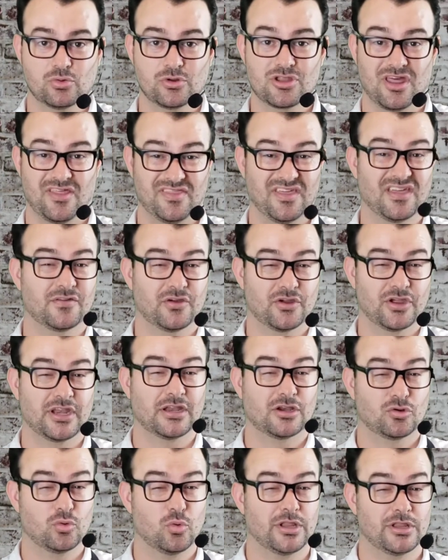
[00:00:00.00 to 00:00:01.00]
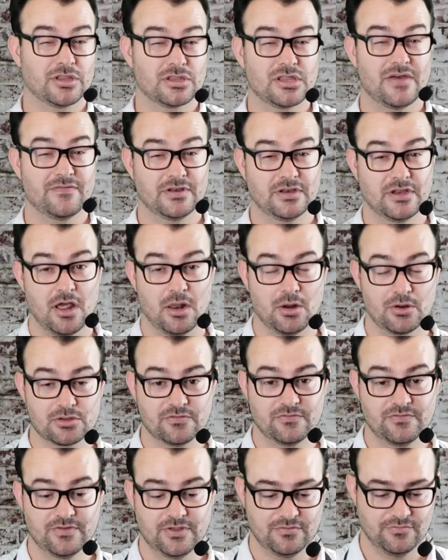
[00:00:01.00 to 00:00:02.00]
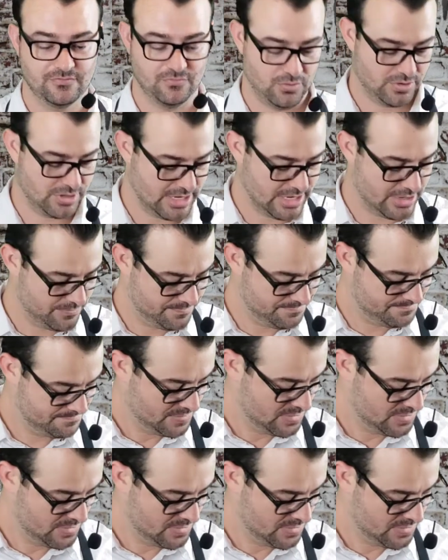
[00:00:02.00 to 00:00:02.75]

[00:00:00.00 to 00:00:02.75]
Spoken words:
which I think they're getting $27 a fifth for now.